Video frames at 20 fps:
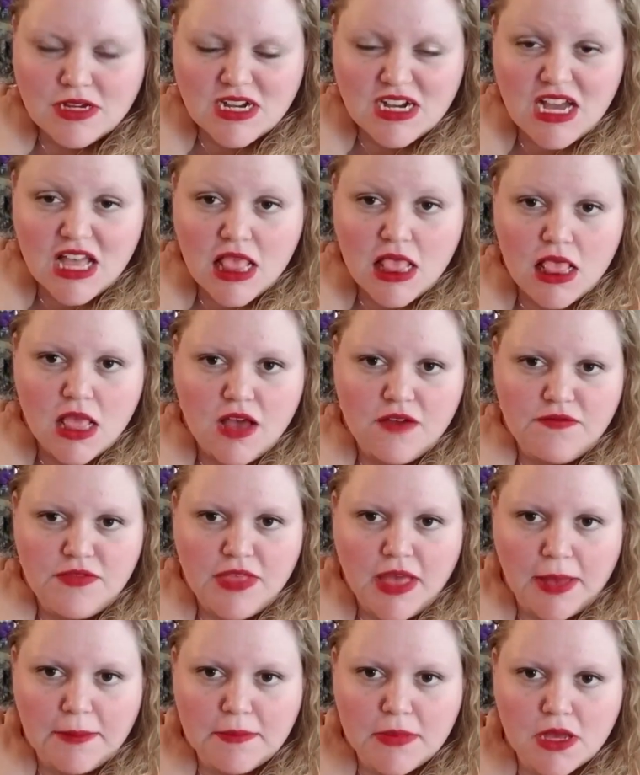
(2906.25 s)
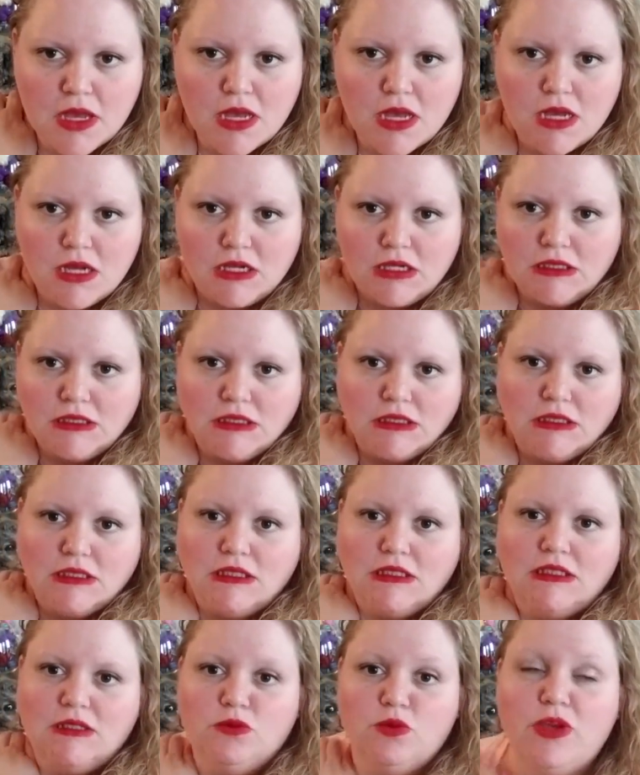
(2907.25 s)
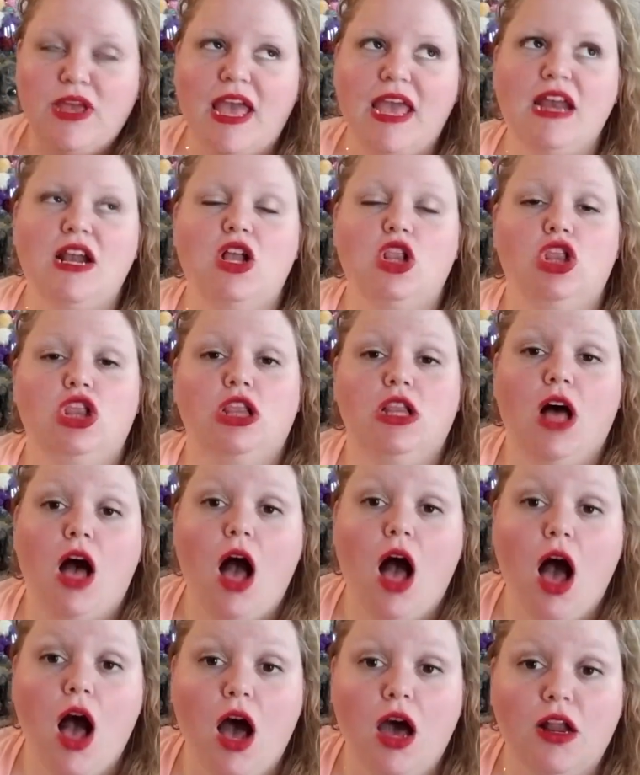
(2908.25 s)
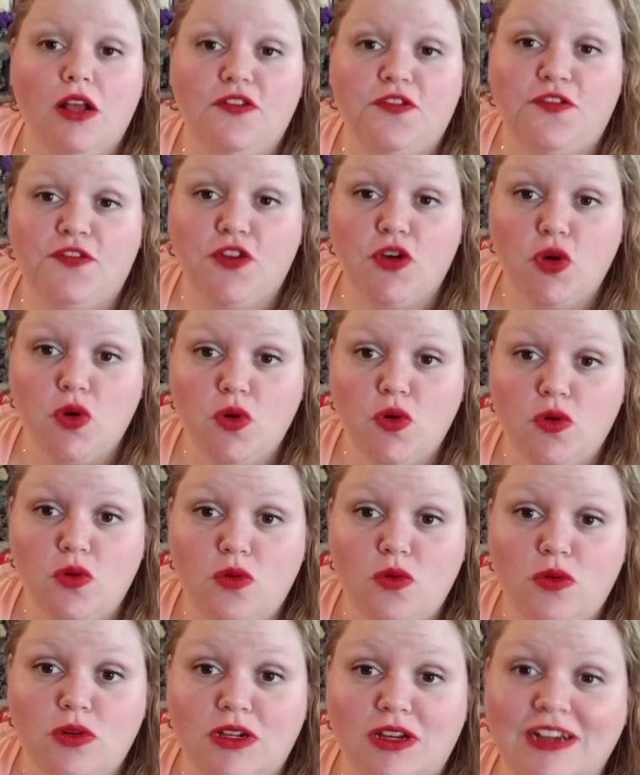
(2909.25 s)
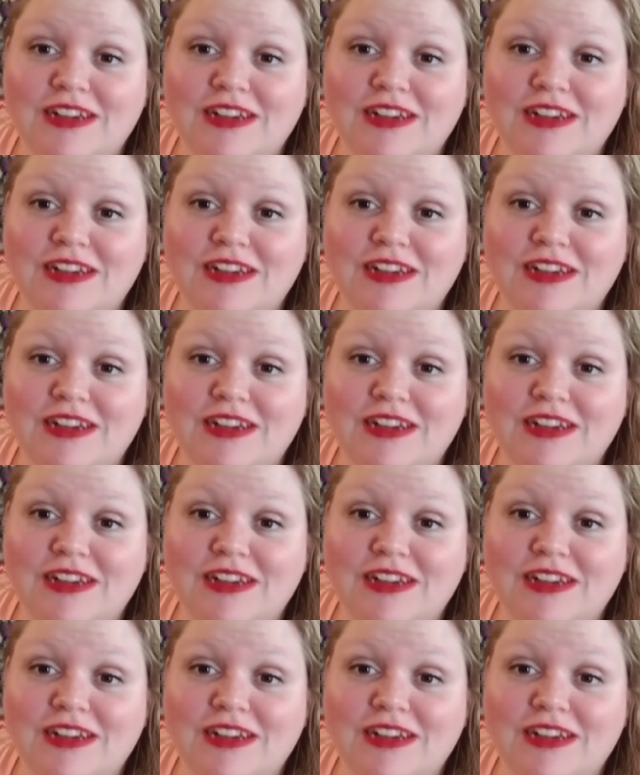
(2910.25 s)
I love them. We ate a lot of food.